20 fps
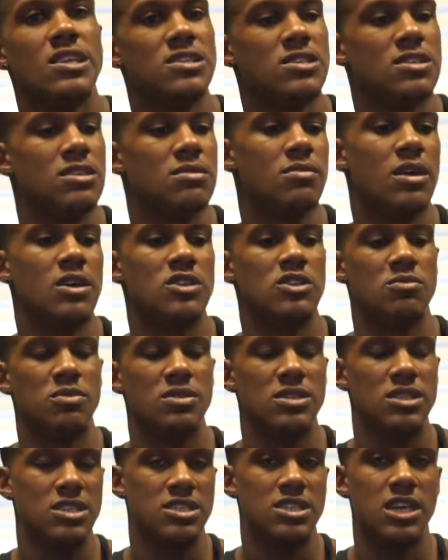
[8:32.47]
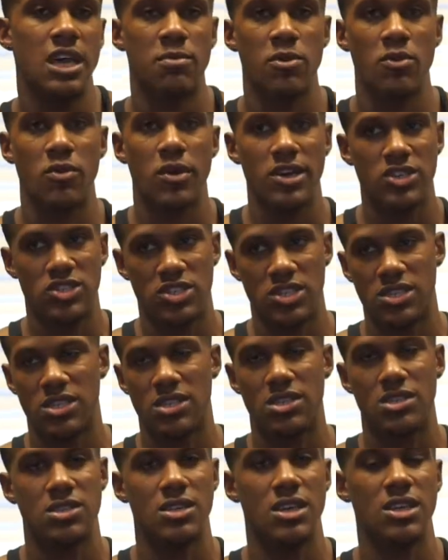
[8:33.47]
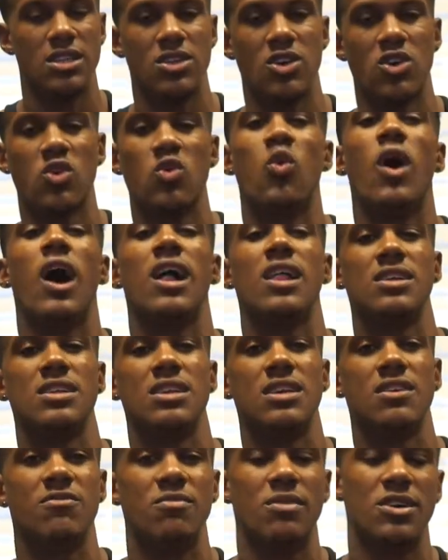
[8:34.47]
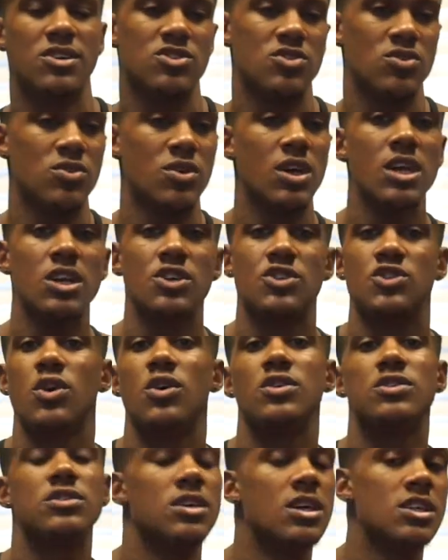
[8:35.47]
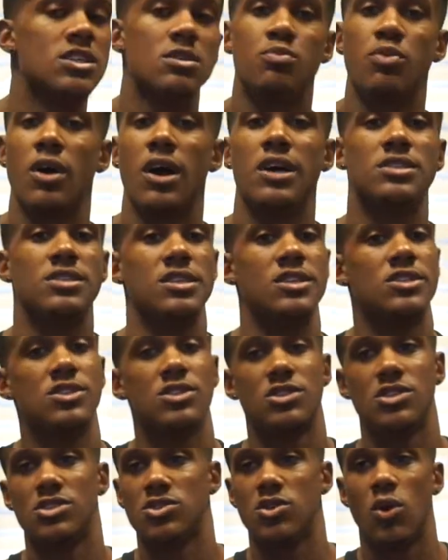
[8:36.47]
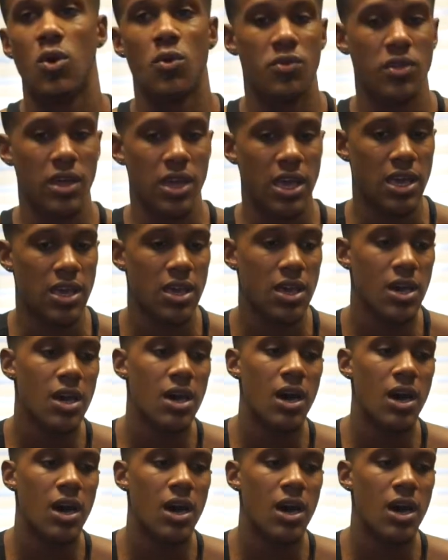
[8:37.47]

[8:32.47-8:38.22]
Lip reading: of the muscle, but the separation and the quality of muscle. So it's a process to this whole thing.